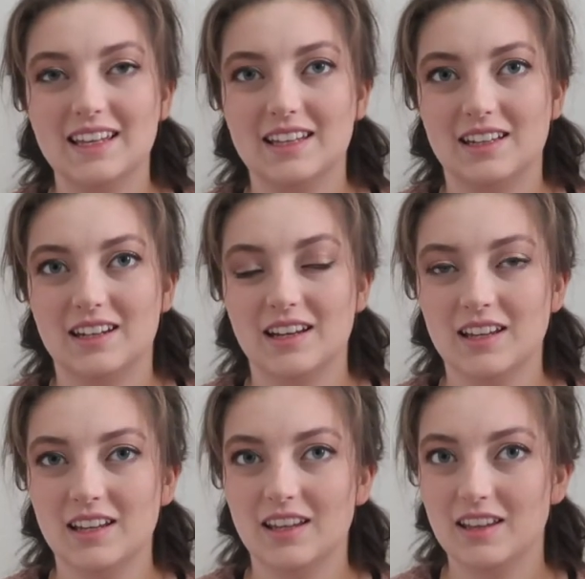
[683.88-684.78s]
in
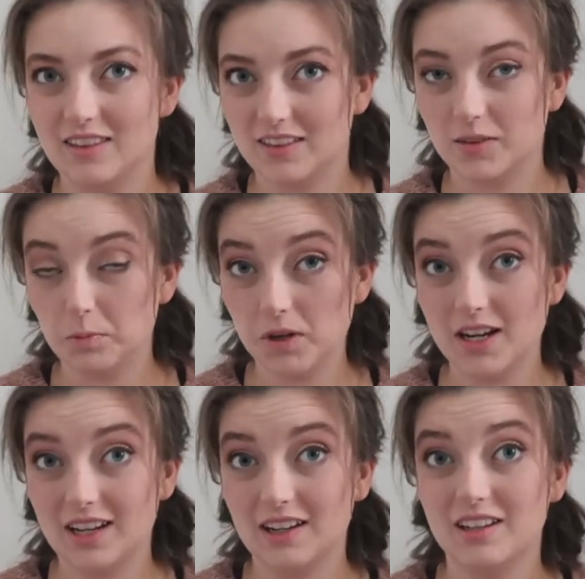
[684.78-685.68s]
the
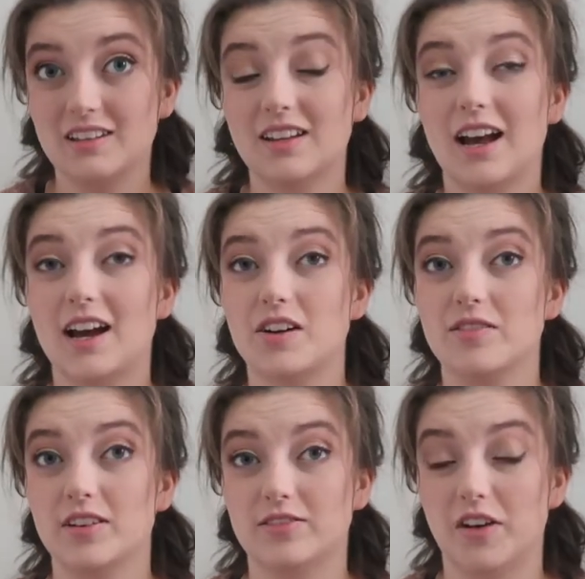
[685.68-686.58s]
spring to have
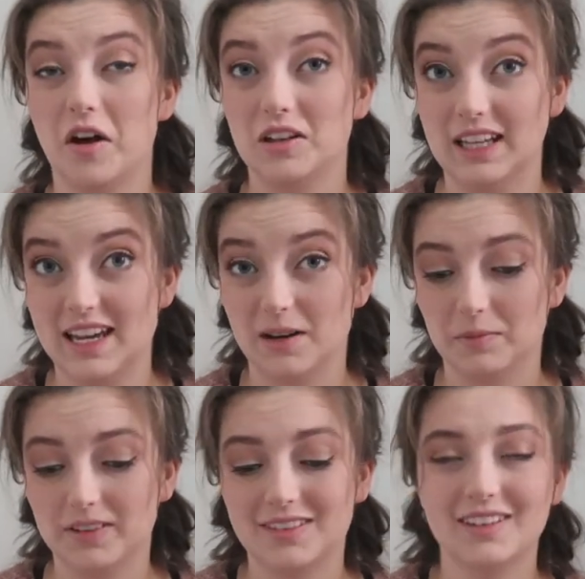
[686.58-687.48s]
fall
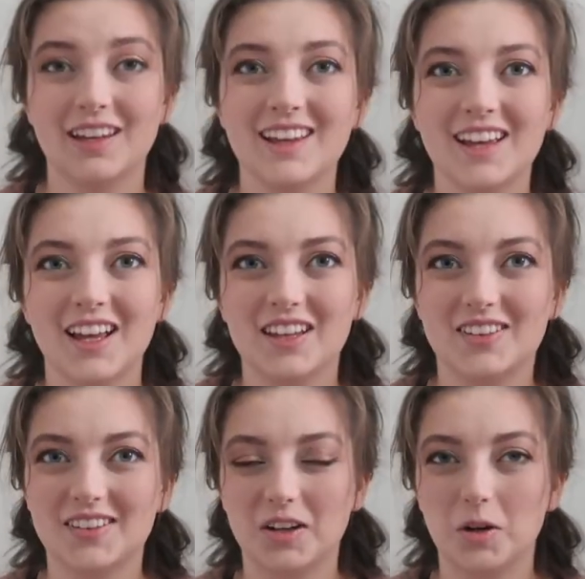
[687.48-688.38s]
lambs.
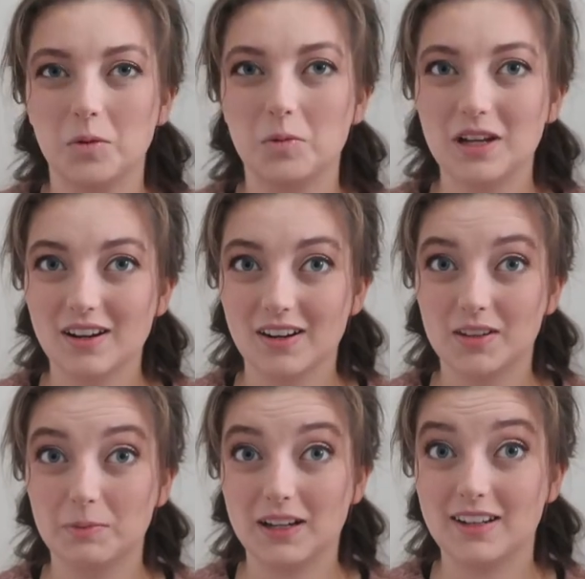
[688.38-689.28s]
So we are
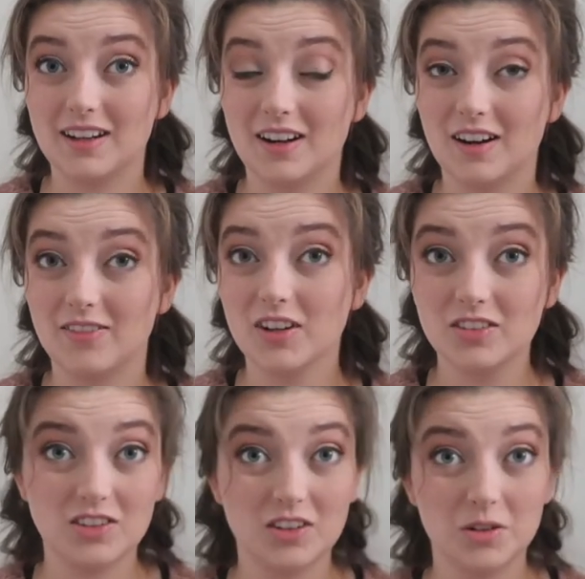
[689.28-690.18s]
expecting our
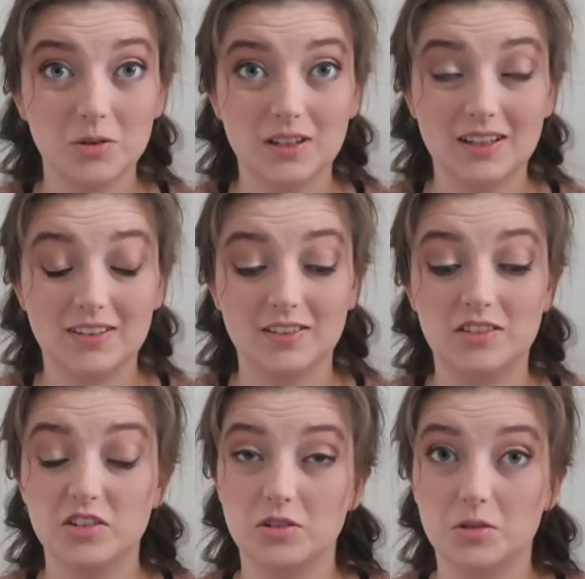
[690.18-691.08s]
first ewe is
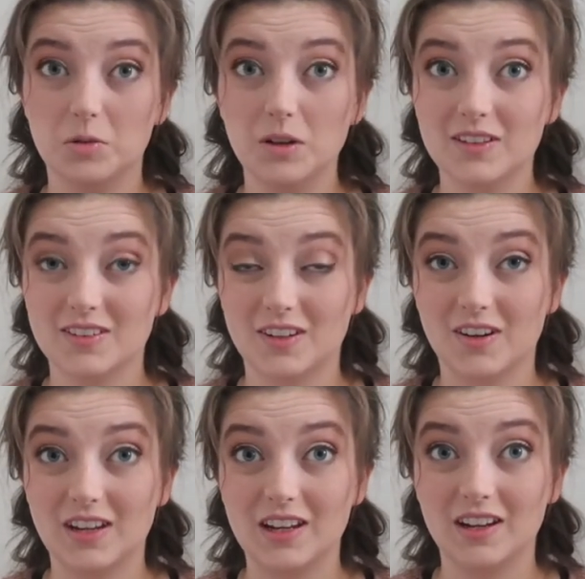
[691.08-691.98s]
due
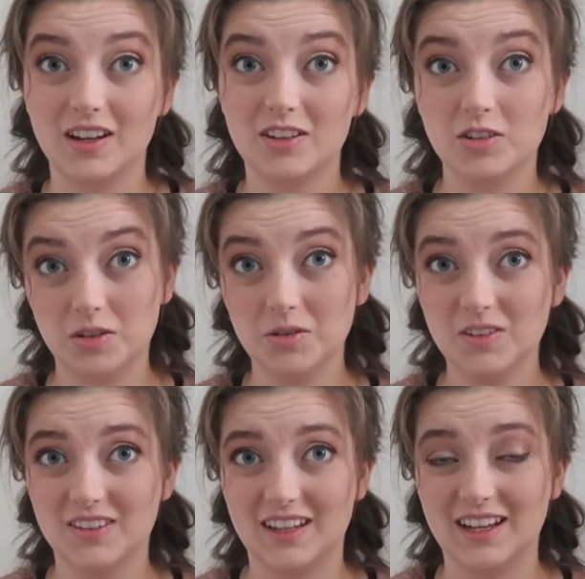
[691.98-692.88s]
starting
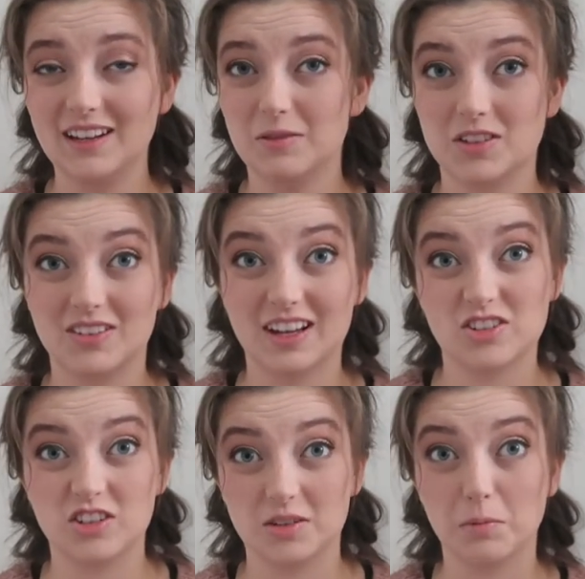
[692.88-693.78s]
Tuesday, which is
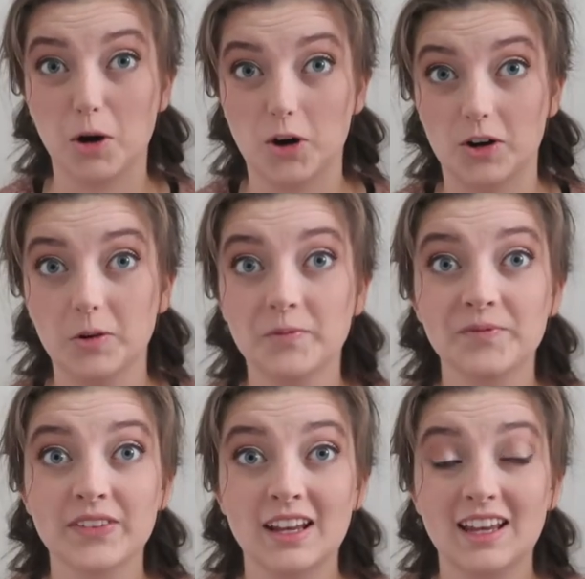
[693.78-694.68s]
actually tomorrow.
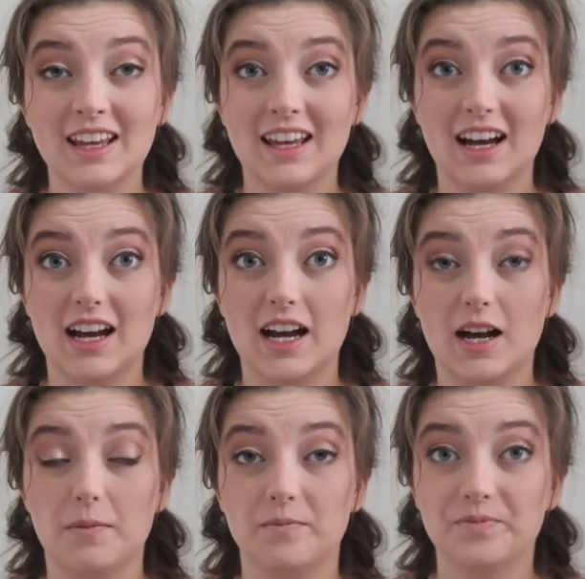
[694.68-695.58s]

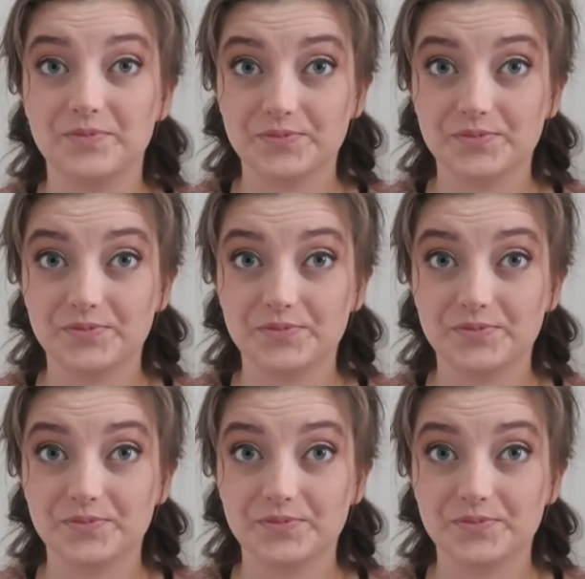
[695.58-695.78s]
So